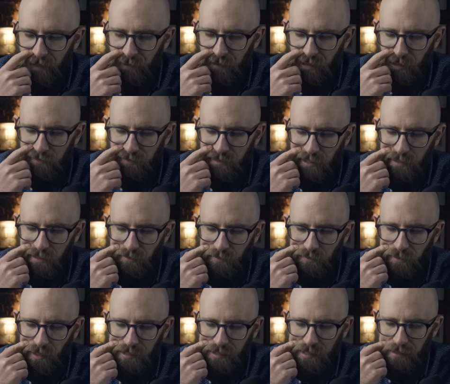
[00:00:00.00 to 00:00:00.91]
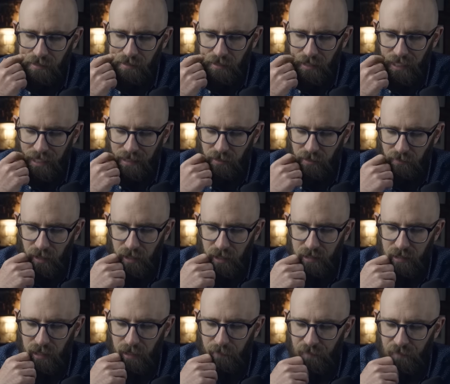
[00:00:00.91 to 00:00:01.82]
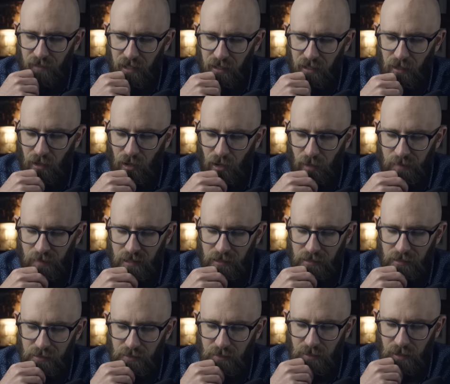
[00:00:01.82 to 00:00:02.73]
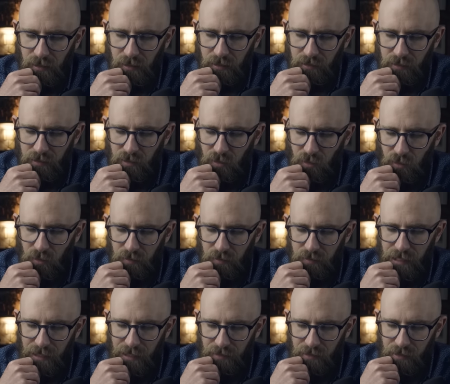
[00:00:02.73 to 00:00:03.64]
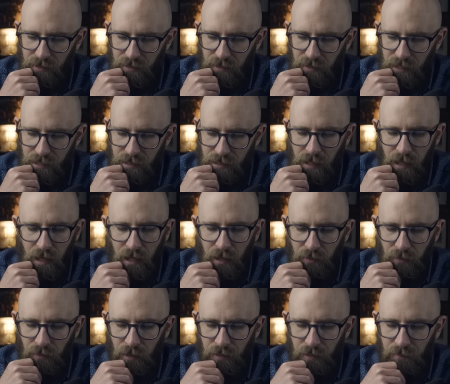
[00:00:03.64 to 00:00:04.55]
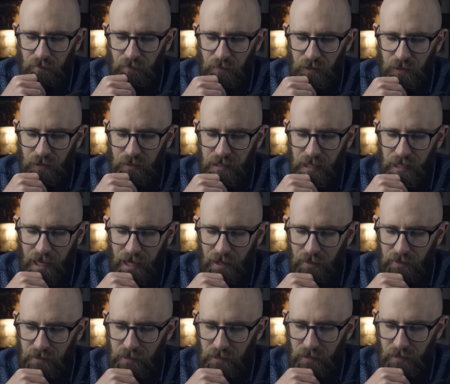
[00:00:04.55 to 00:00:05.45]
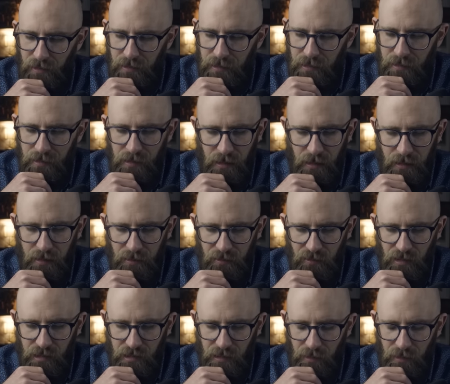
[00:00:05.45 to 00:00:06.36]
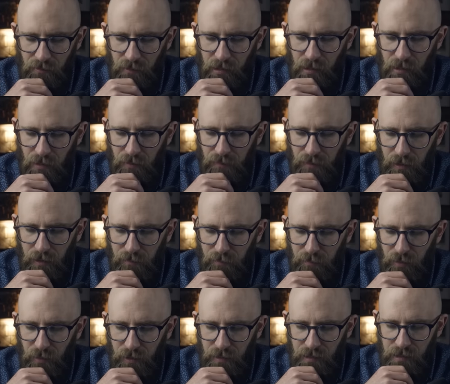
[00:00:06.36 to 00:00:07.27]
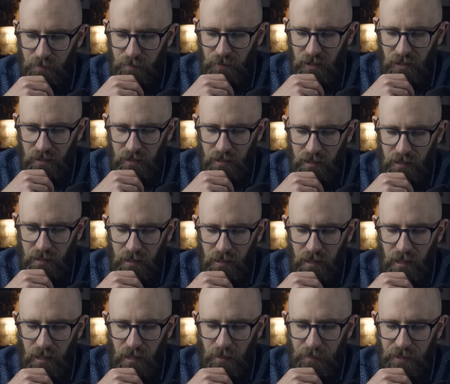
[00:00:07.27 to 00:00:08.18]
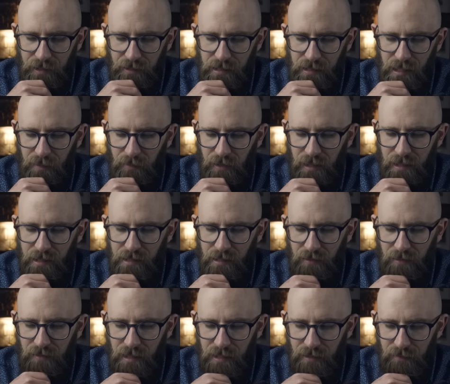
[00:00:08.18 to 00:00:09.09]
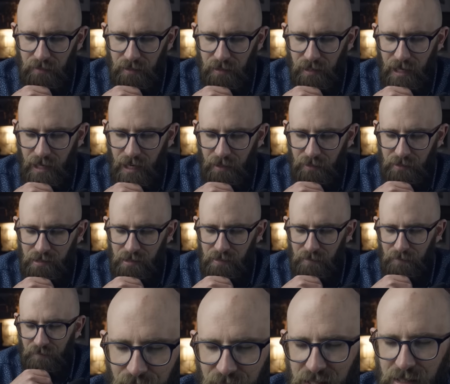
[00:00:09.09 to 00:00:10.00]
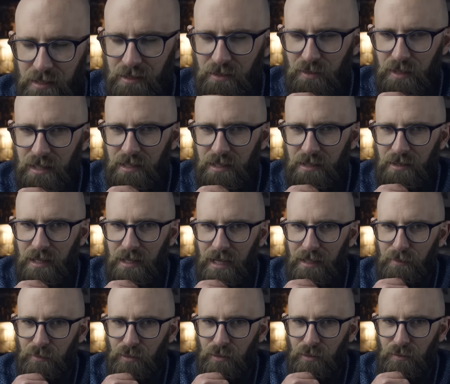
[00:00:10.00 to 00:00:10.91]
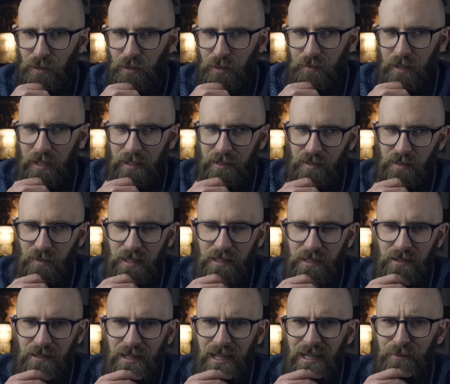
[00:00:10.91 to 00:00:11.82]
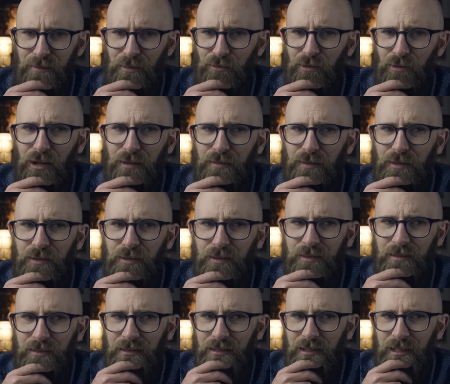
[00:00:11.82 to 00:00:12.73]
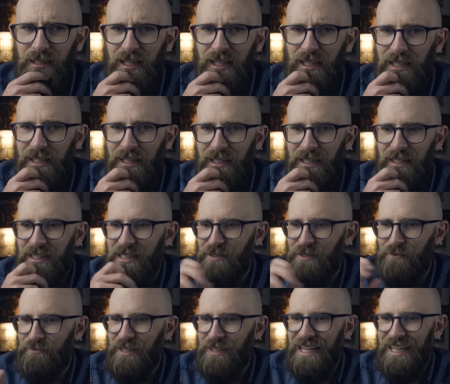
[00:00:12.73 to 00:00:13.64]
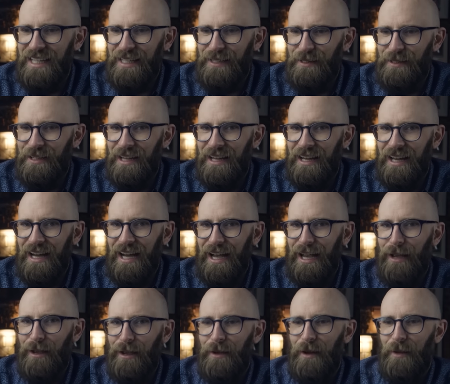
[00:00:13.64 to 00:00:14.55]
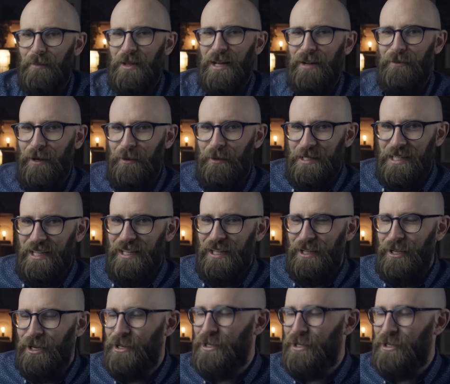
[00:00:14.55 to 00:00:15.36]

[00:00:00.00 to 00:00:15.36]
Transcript: He was off to confront the letter writer. He hopped in his truck and tore off down the street. Ron pulled out onto the dark countryside road, Five Points Pike, about 10 minutes after leaving the house. Is a 22 caliber revolver like a 22 caliber rifle? If I was going to